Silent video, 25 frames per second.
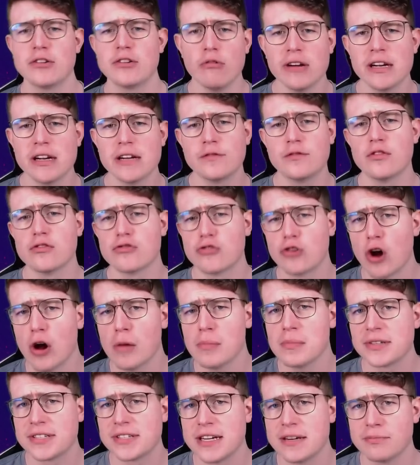going in for
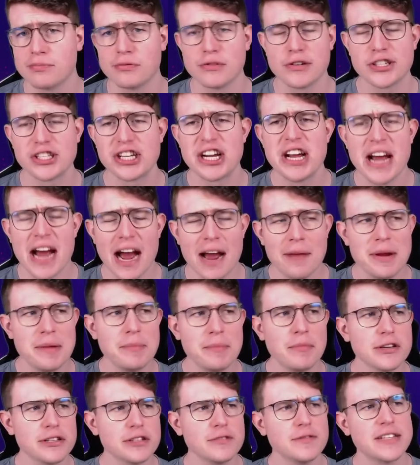Goblins at the bridge. I
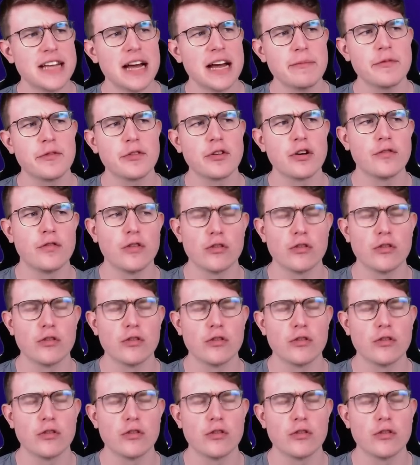mean, most of the time if you go for